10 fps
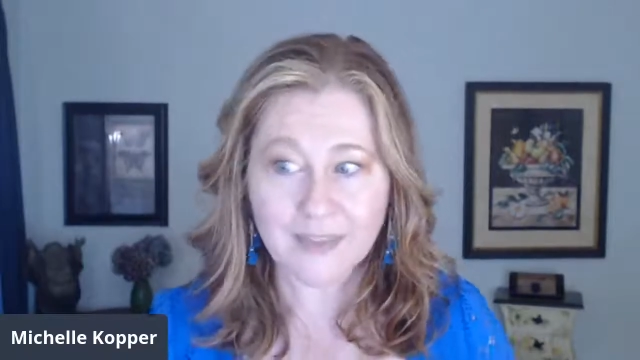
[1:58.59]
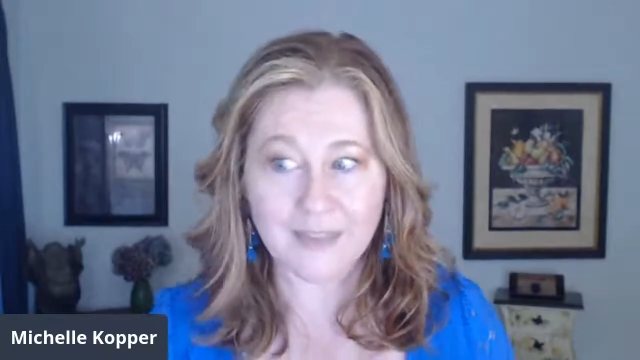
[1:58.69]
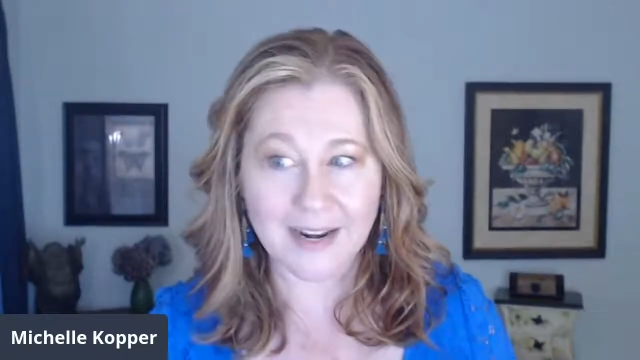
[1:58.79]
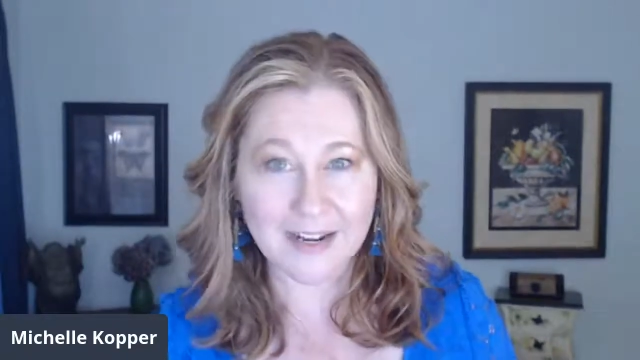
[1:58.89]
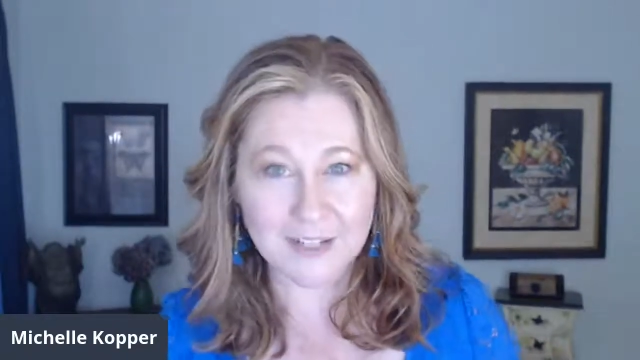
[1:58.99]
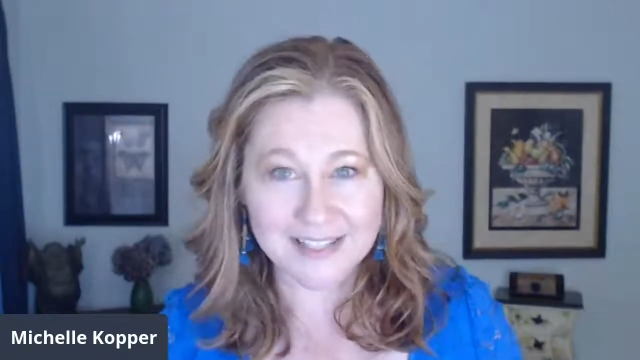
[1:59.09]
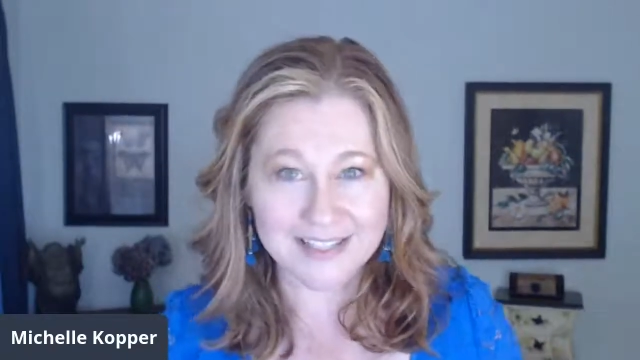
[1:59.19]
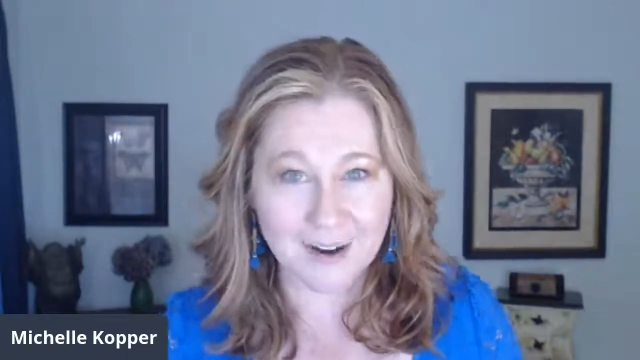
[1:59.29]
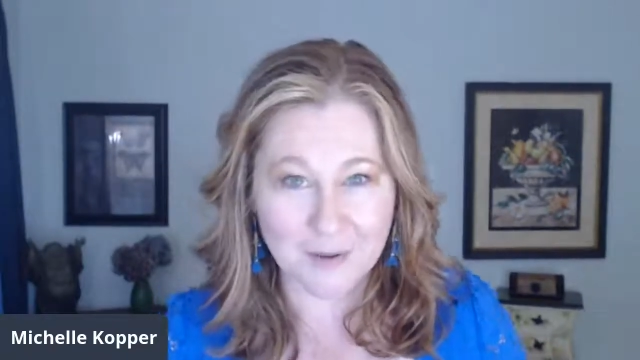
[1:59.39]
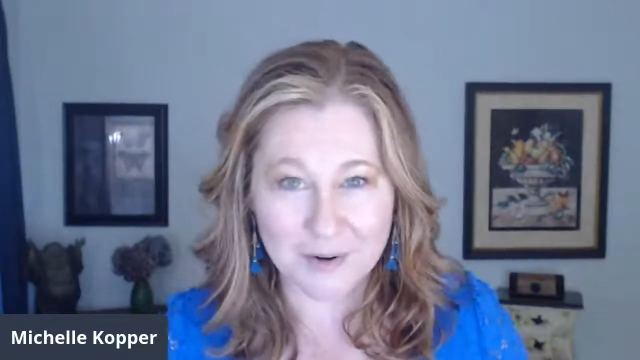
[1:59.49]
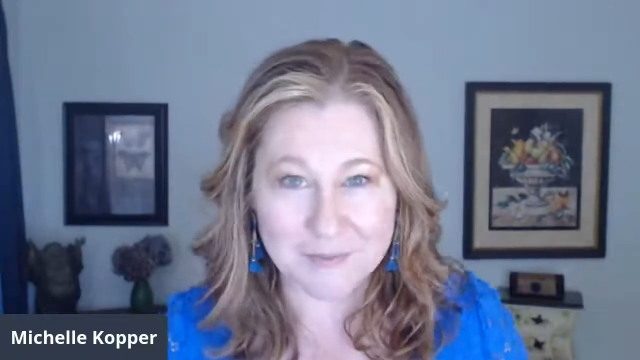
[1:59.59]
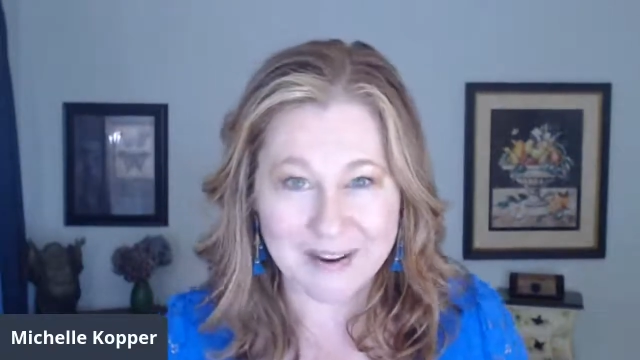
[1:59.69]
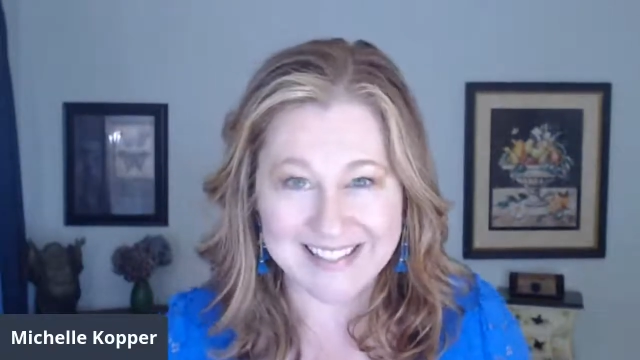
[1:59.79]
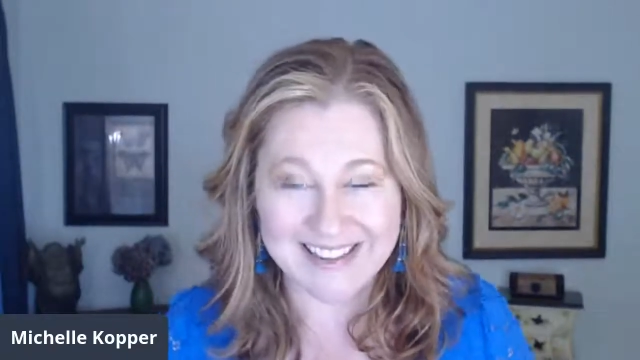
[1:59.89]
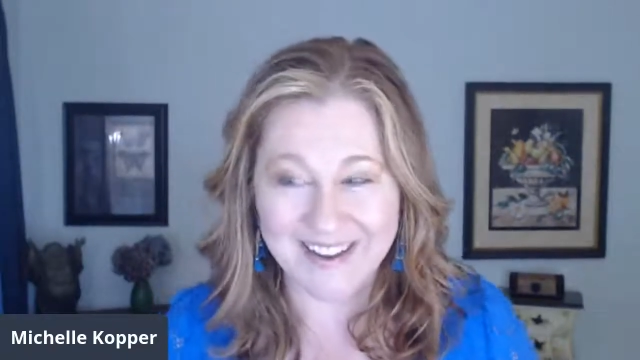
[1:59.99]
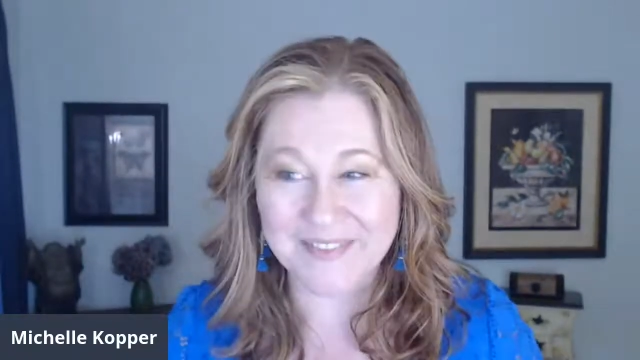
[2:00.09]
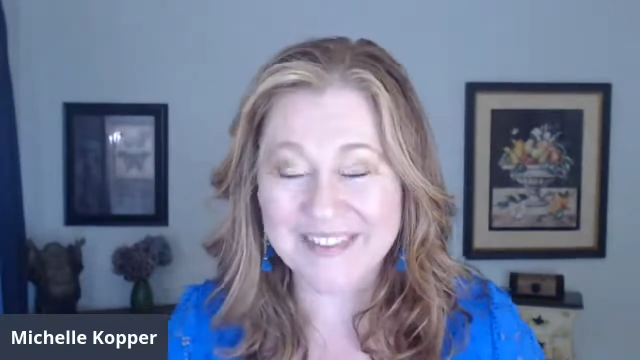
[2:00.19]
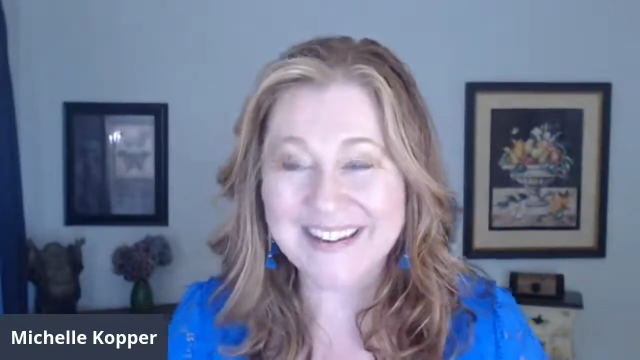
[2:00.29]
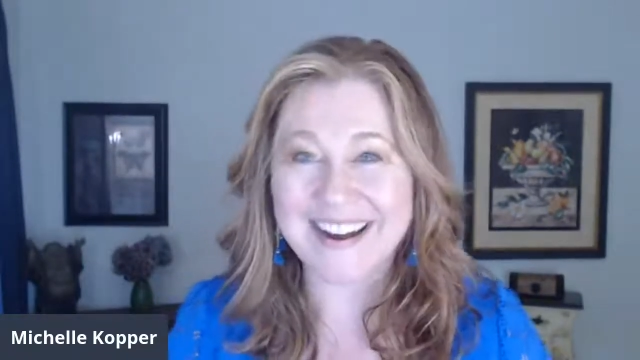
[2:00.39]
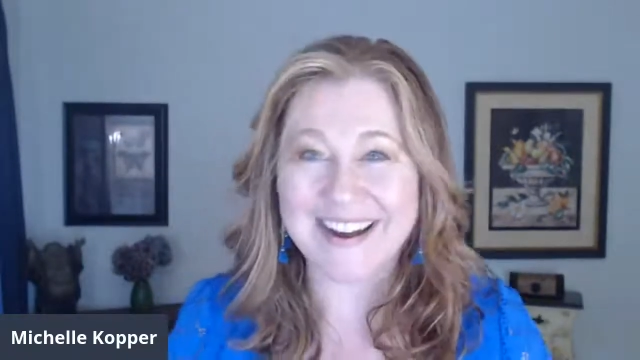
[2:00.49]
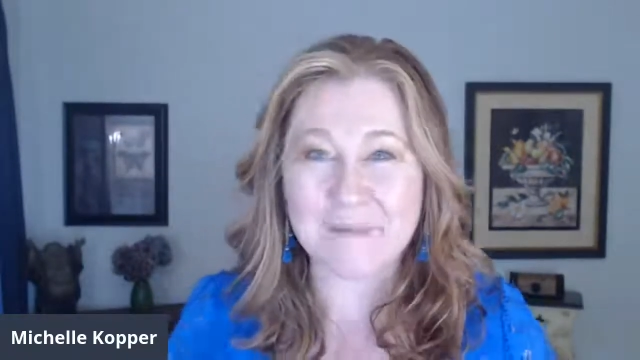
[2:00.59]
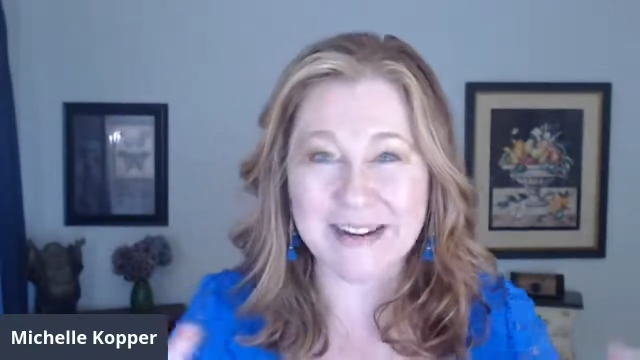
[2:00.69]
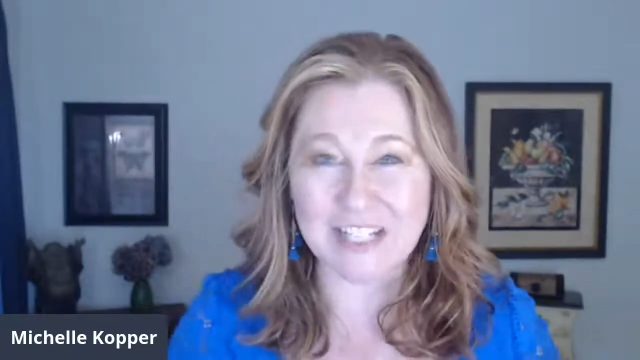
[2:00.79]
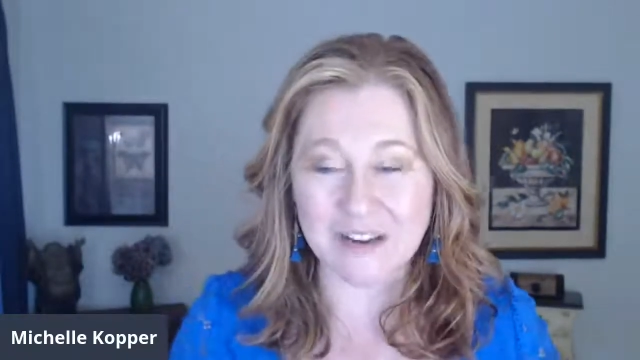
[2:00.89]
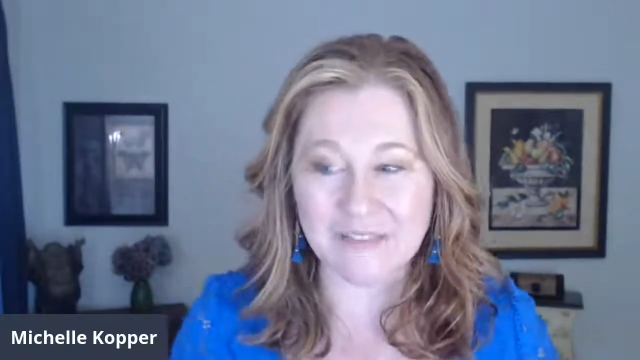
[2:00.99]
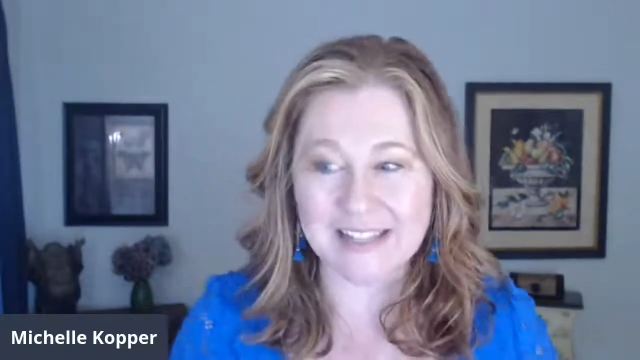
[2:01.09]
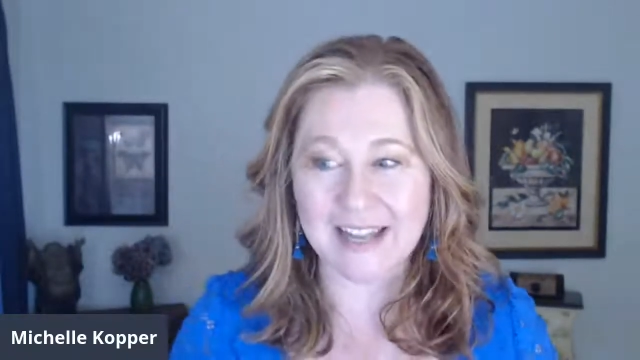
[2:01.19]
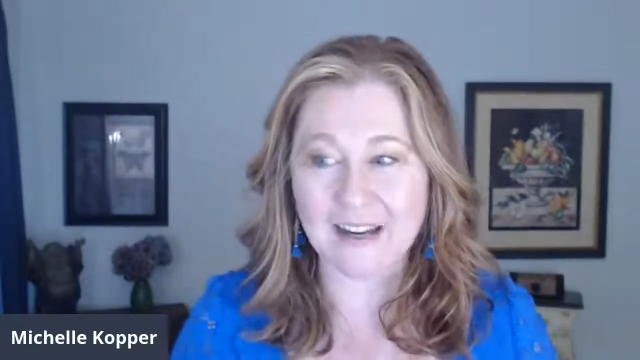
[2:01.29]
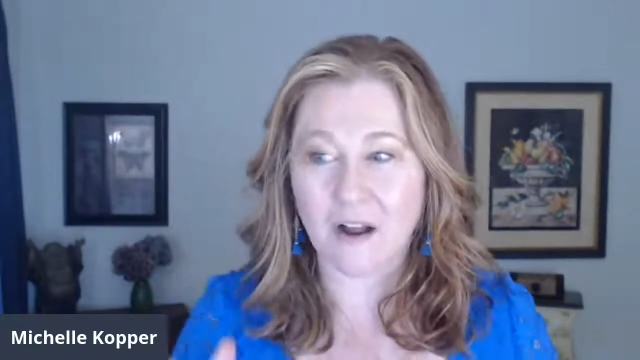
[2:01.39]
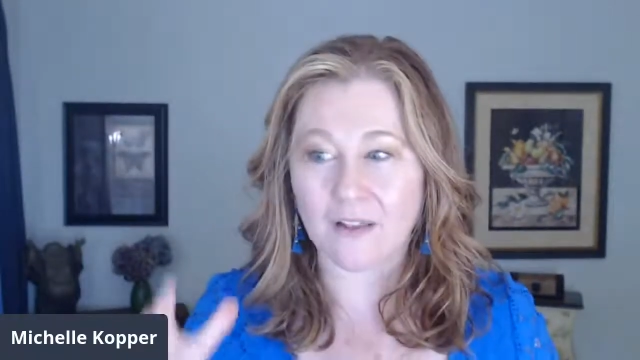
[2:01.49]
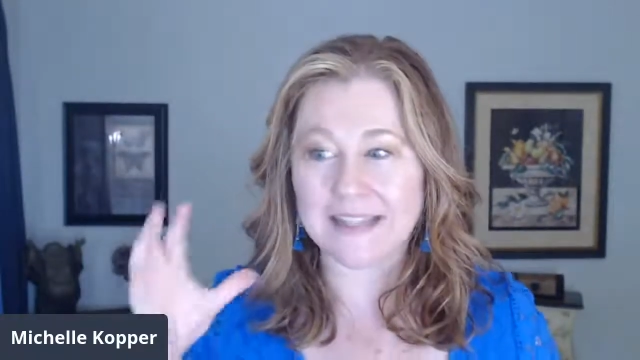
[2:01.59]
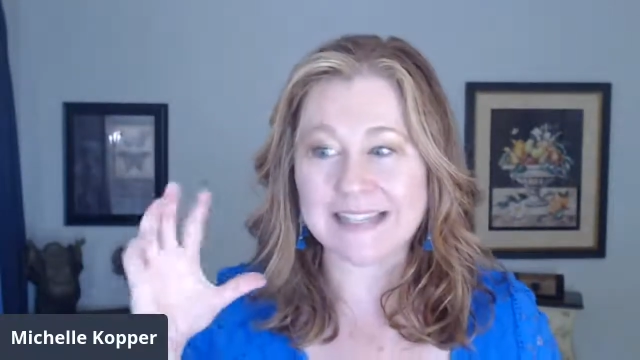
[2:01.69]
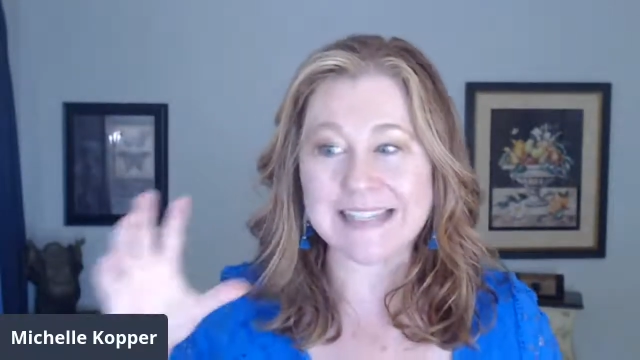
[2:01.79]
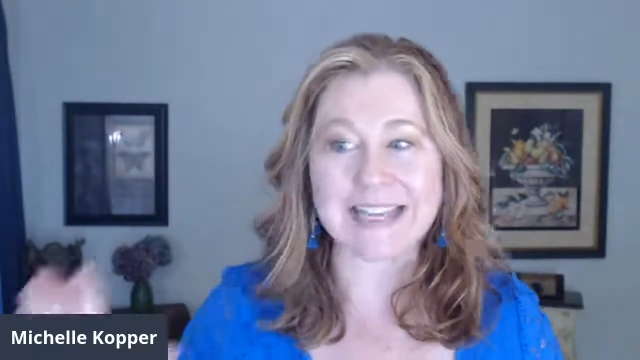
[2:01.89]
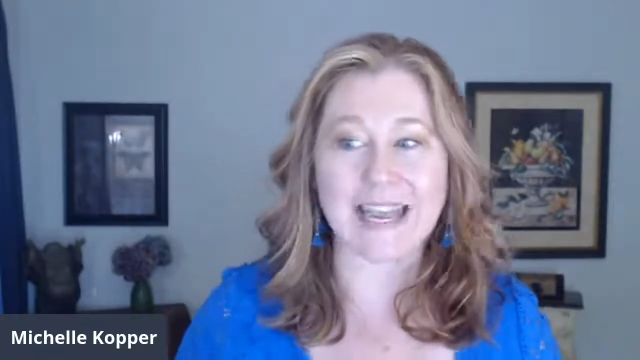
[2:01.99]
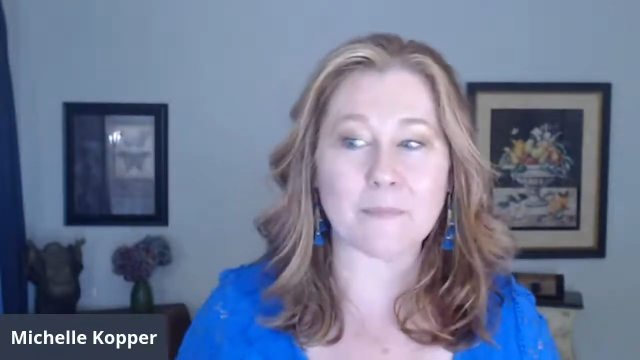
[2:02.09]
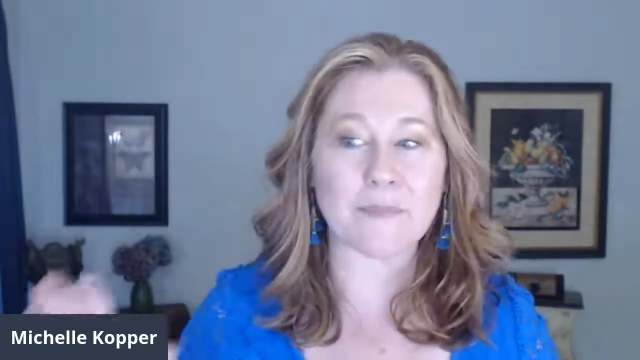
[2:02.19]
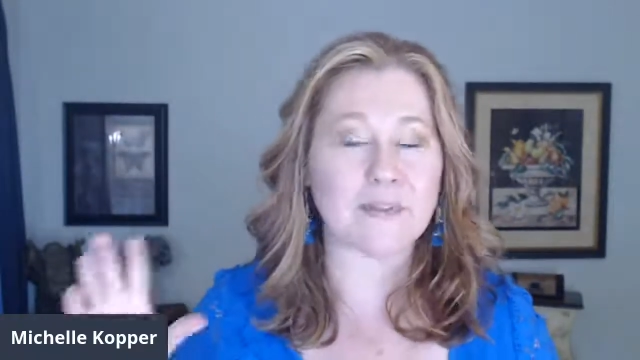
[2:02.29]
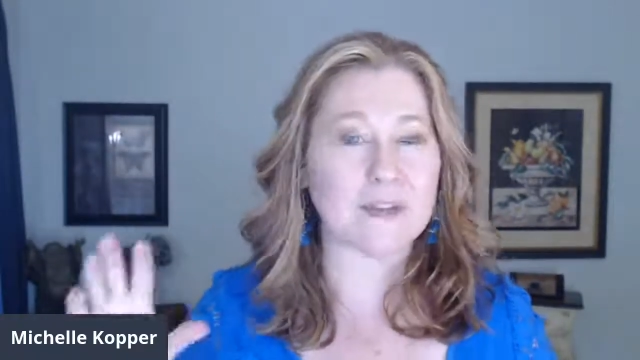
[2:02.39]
that I just downloaded myself by Jay Fizette called the Escape.